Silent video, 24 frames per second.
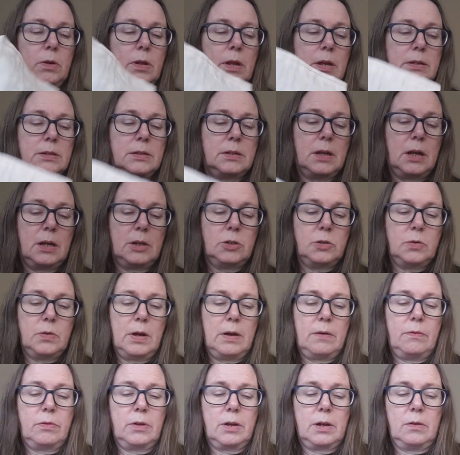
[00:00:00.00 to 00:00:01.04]
realize I do
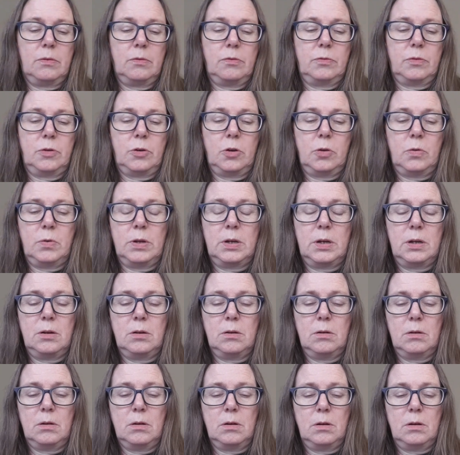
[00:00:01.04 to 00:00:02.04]
have the cover photo in here.